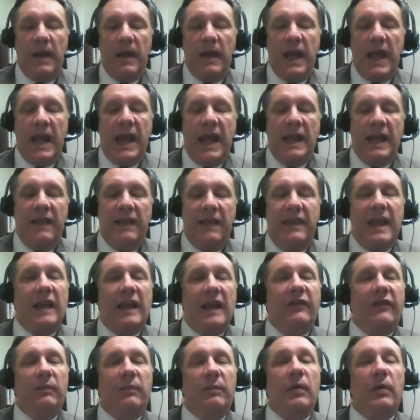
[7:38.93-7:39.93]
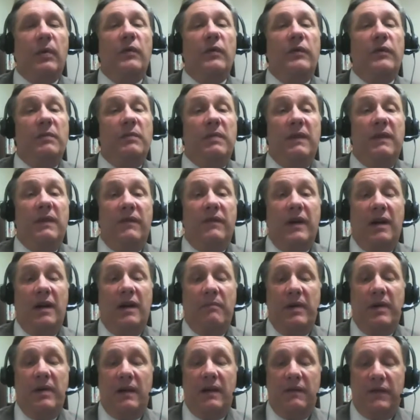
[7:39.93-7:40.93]
And that's proved to be
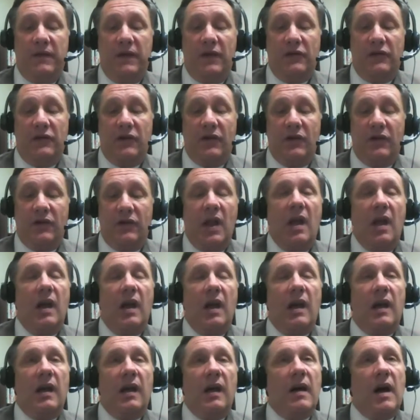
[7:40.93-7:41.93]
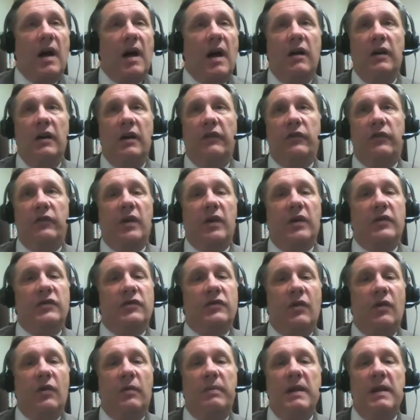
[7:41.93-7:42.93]
very beneficial. Our
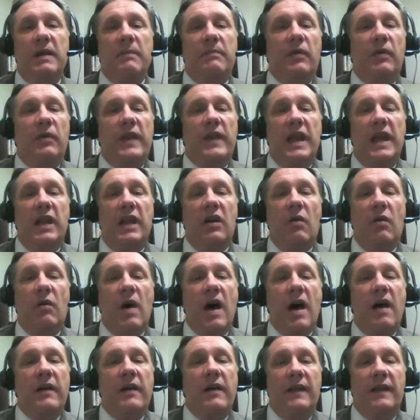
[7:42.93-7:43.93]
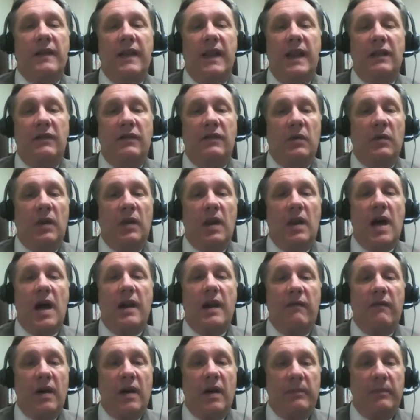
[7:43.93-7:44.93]
instructional people, they go out and they do a
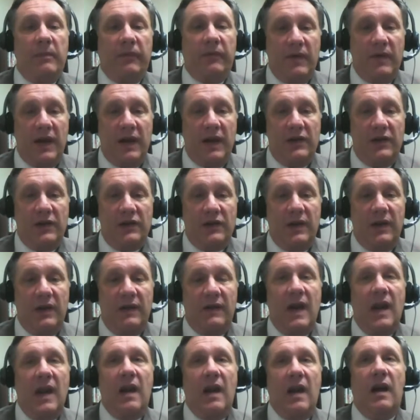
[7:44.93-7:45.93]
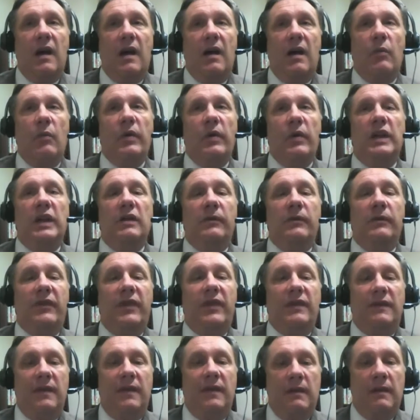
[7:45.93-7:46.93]
lot of observation. We use
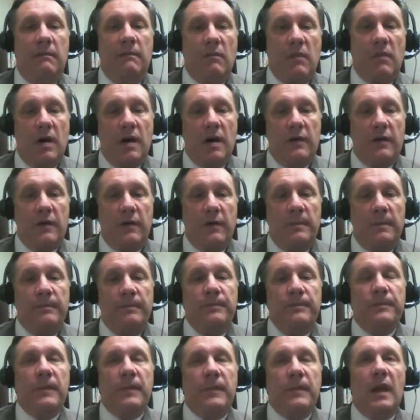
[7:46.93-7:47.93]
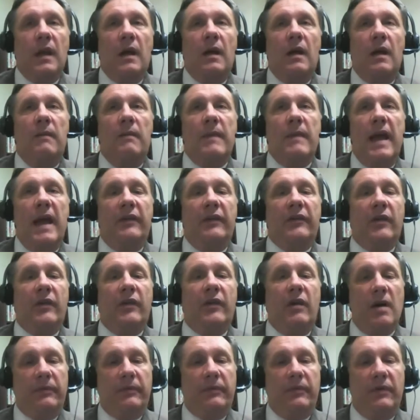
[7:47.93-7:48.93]
the TIM model as
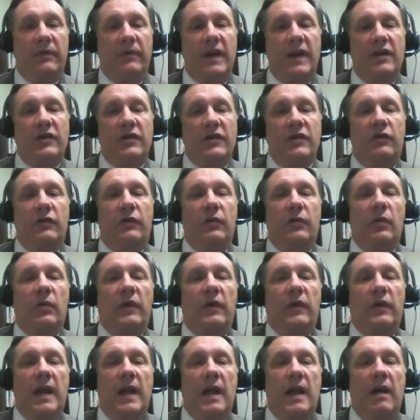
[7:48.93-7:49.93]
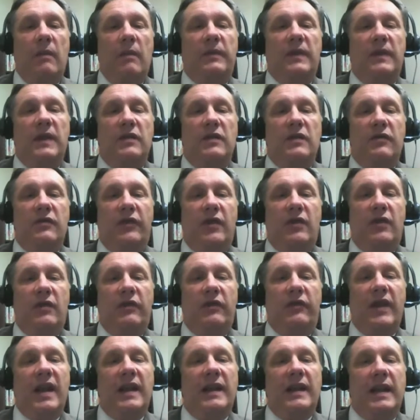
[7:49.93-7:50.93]
our observation tool to help teachers
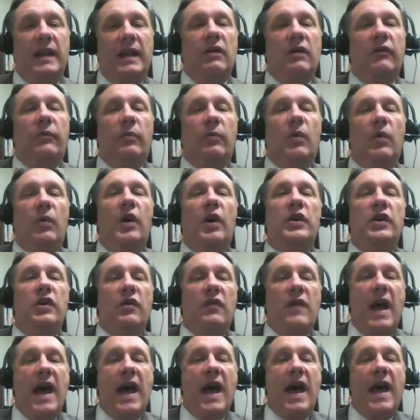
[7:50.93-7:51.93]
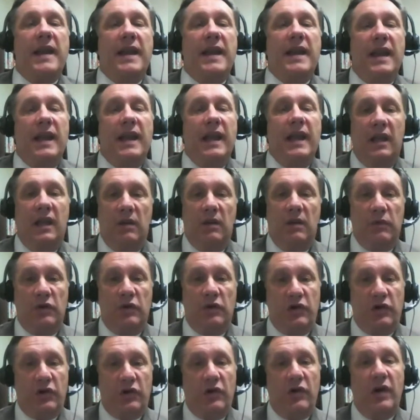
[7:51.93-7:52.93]
understand, here's where you're at in the
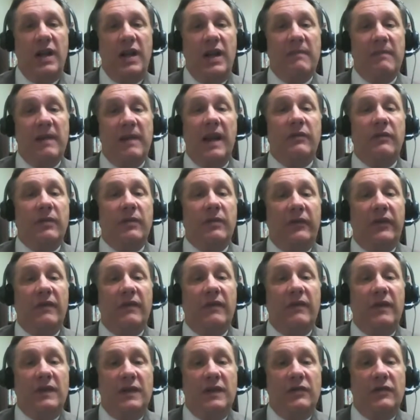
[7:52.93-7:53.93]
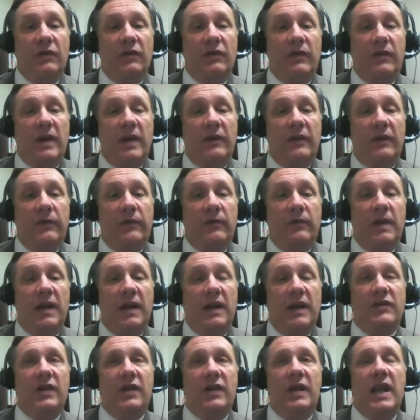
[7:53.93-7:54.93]
maturity matrix of a digital
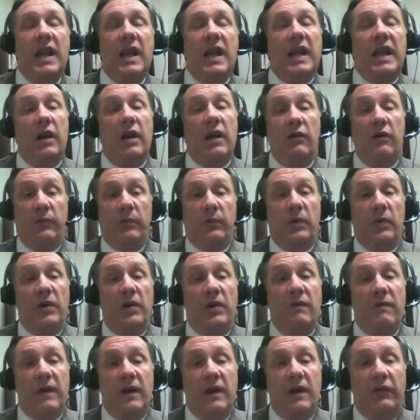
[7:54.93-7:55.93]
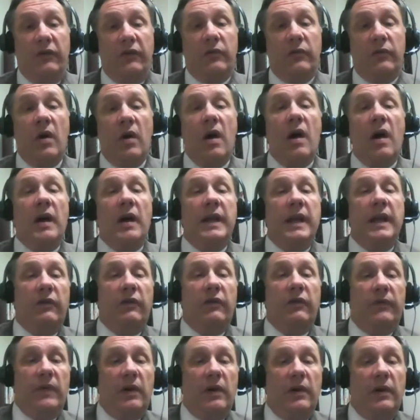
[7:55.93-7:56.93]
transformation, here's where you're very strong,
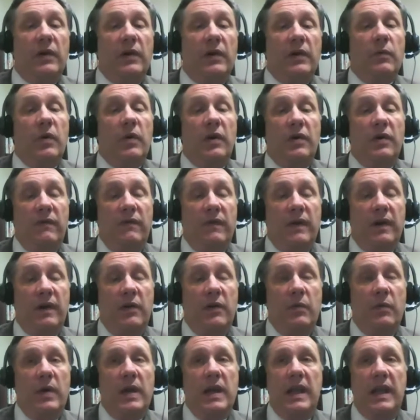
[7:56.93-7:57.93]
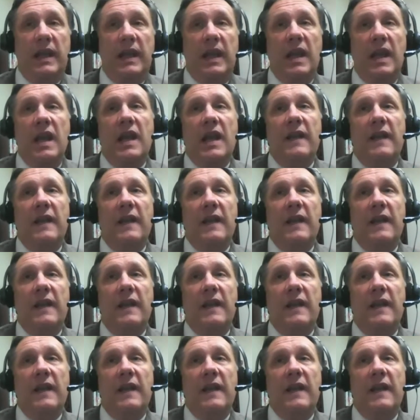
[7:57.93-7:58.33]
here's where you're very weak.